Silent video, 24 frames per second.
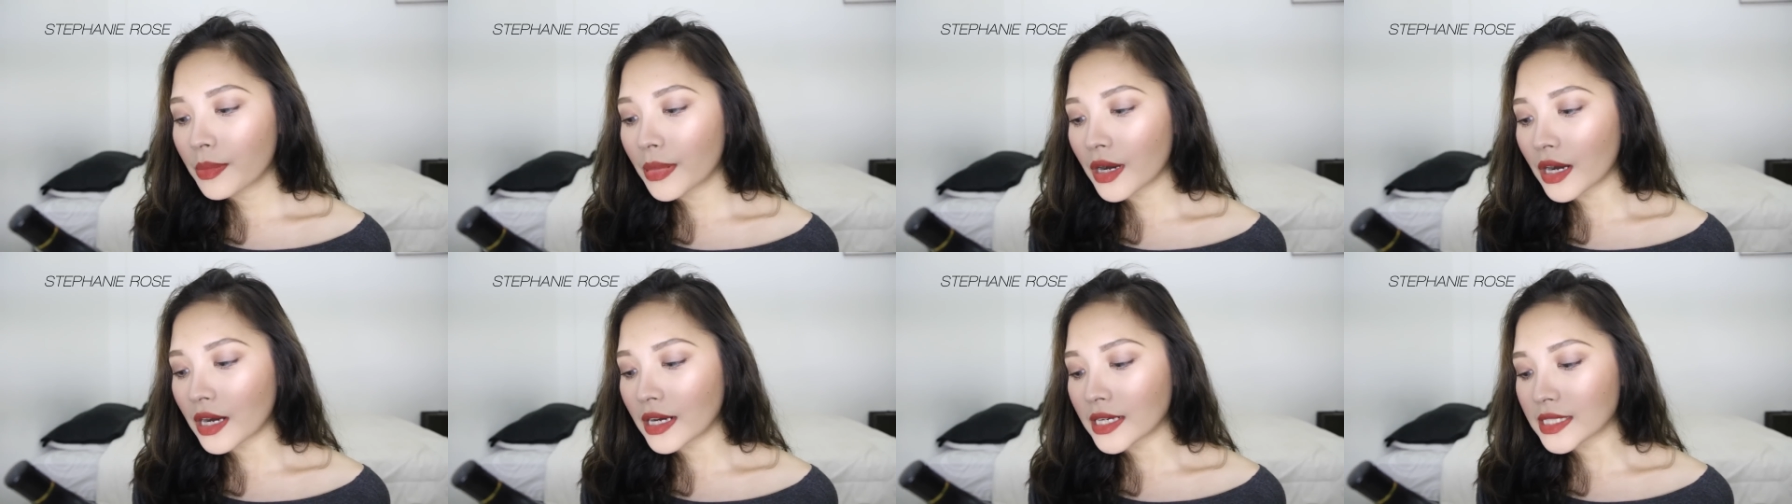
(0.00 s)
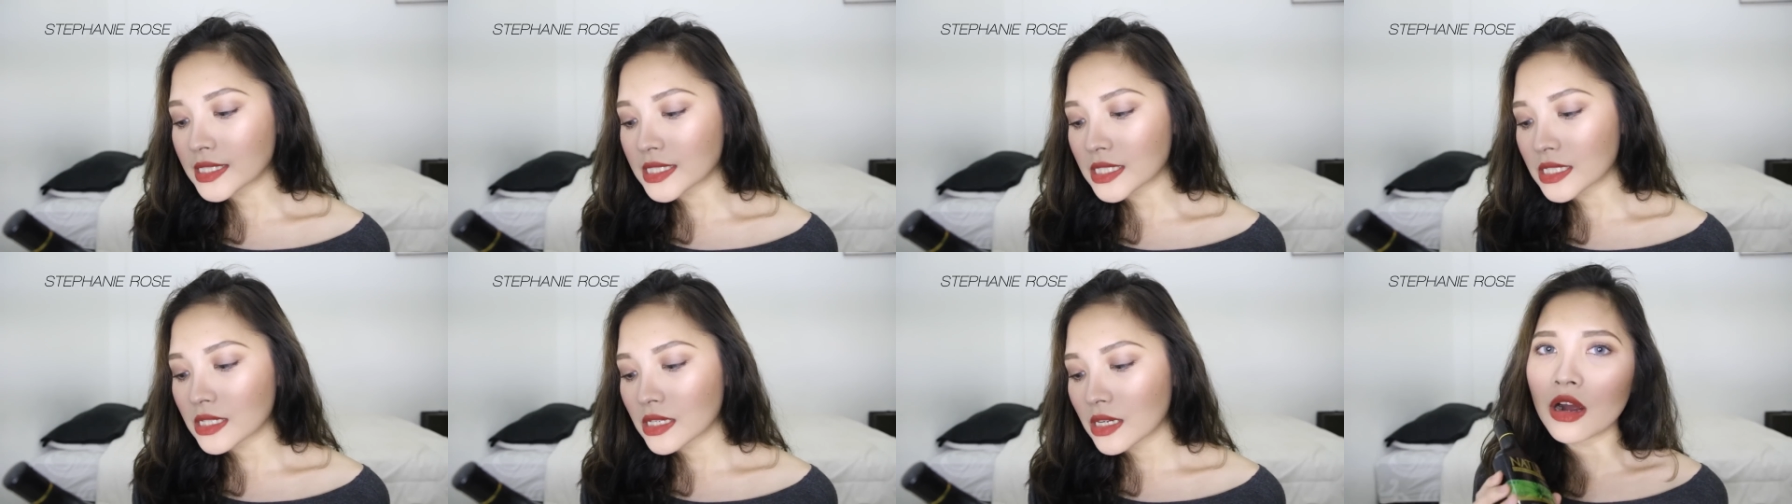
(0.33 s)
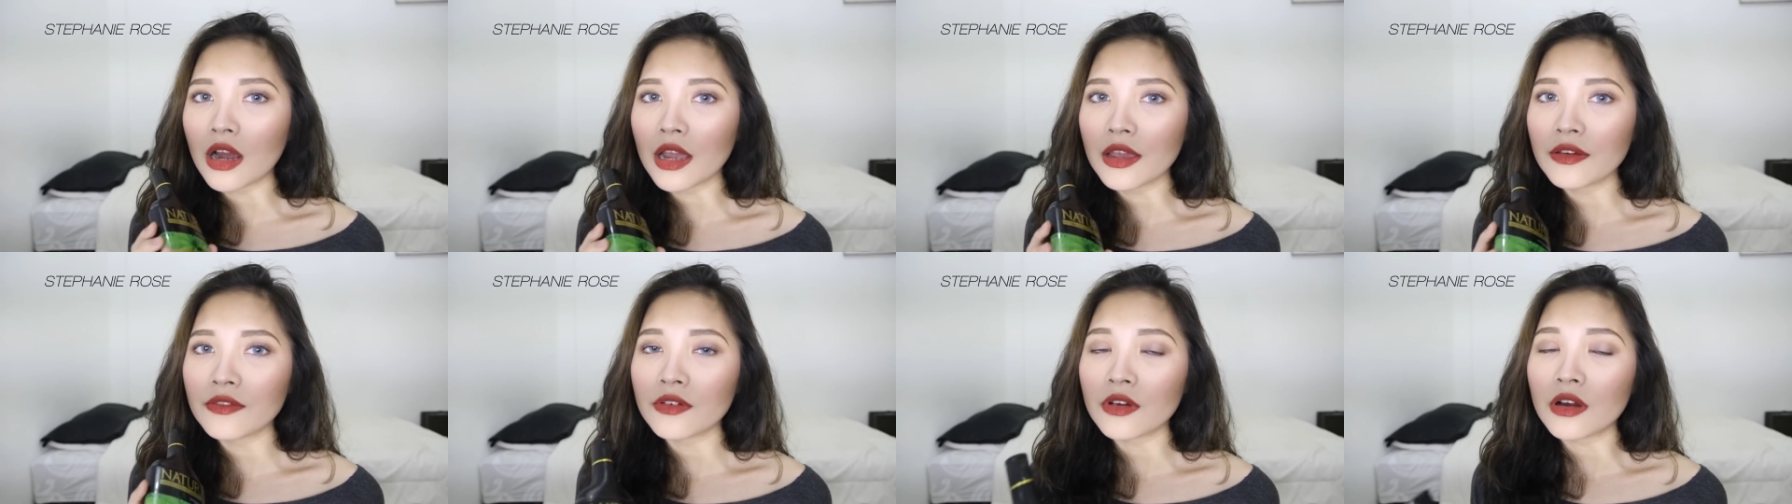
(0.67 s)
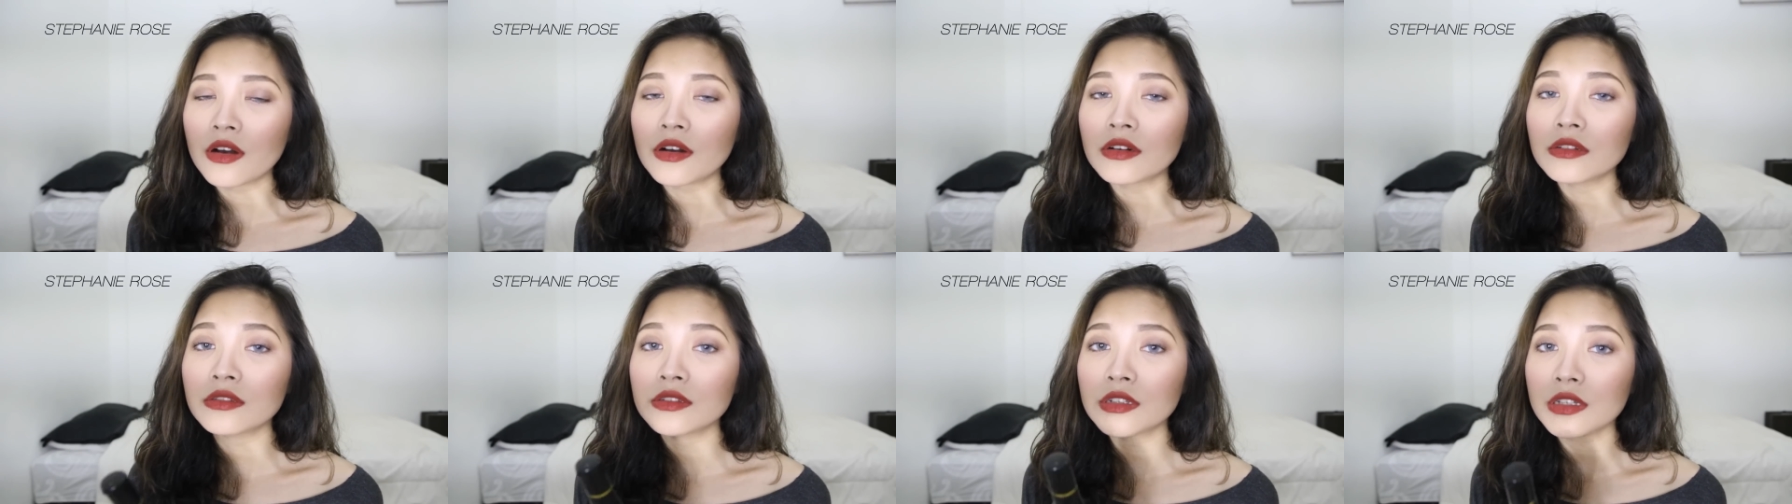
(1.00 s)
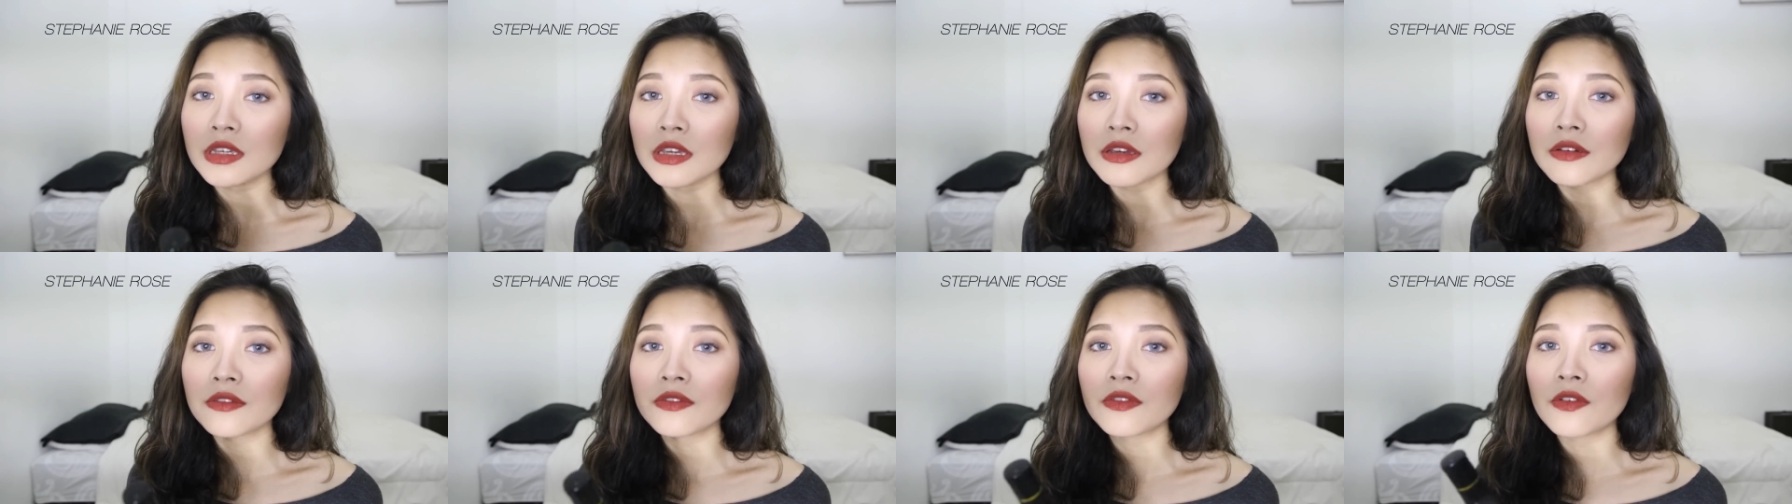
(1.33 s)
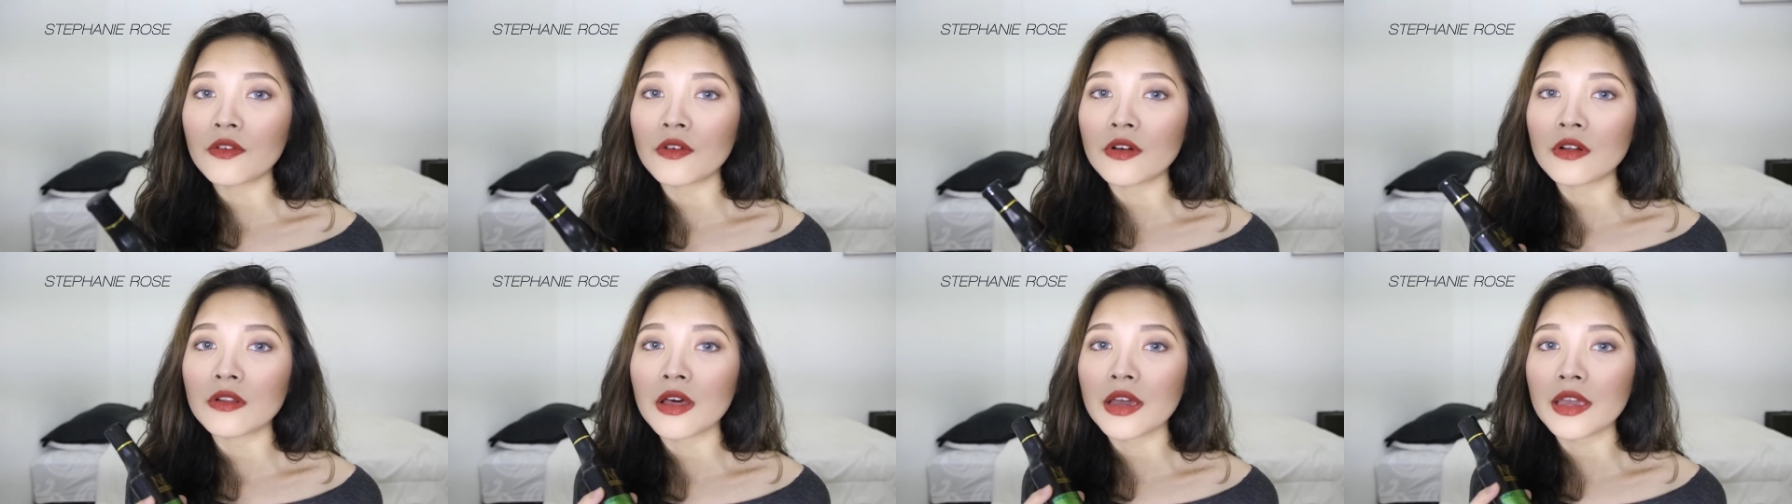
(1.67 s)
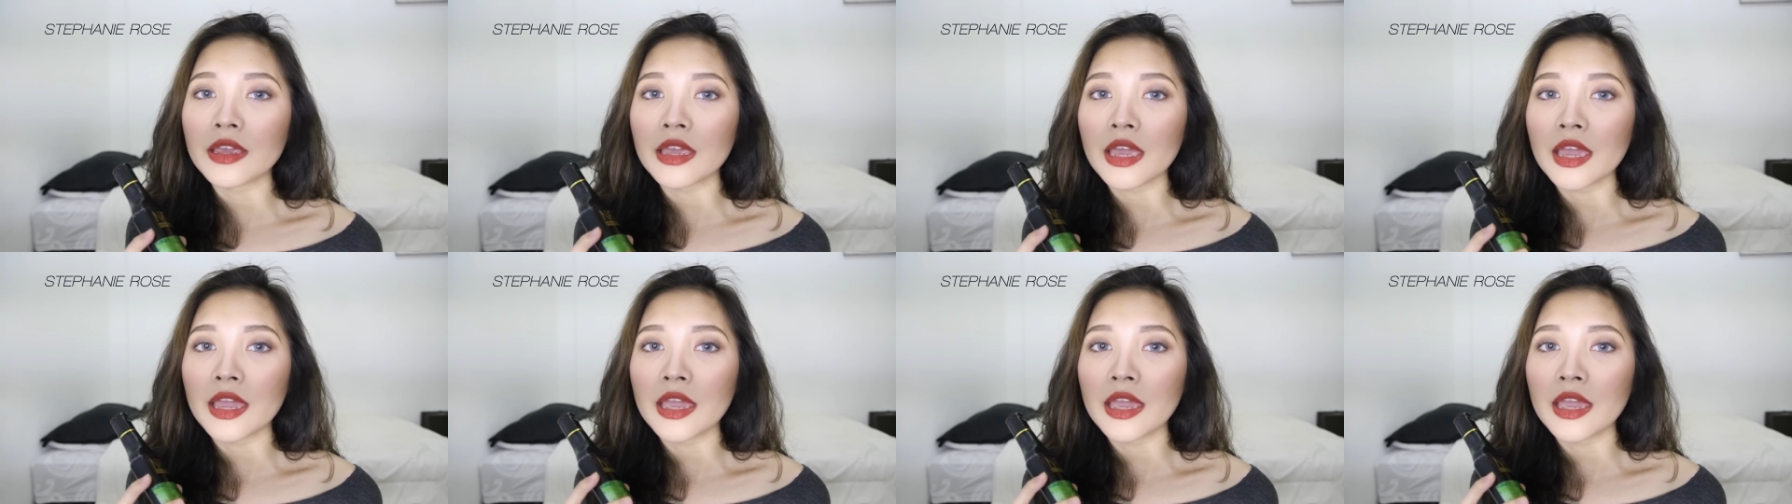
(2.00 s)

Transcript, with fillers: but if you are looking for like